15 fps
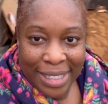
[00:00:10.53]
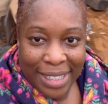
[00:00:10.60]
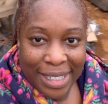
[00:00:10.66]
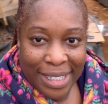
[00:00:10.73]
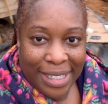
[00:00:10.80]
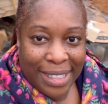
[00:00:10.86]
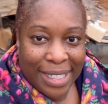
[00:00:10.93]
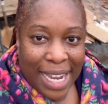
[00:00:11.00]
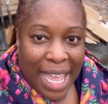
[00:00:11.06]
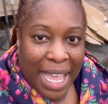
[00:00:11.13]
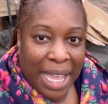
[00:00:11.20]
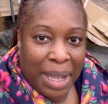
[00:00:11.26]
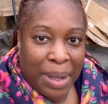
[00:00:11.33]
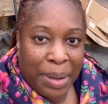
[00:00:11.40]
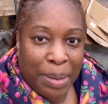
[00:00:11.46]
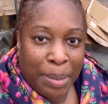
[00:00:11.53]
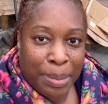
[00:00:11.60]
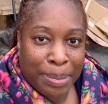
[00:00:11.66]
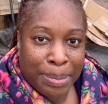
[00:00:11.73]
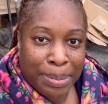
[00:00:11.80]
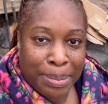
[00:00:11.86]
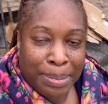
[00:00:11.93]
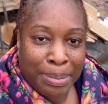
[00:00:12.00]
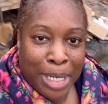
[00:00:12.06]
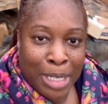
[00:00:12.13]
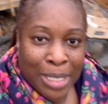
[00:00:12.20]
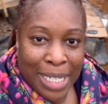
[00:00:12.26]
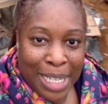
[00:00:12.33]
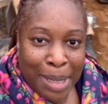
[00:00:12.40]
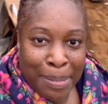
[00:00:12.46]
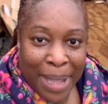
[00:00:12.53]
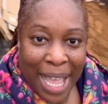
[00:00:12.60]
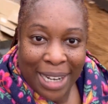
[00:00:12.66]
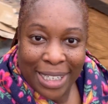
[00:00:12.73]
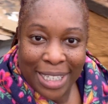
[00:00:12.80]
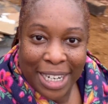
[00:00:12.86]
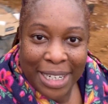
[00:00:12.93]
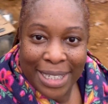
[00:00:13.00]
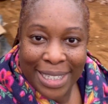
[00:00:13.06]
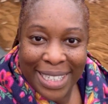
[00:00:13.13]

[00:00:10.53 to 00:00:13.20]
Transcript: is now mostly a pile of dirt.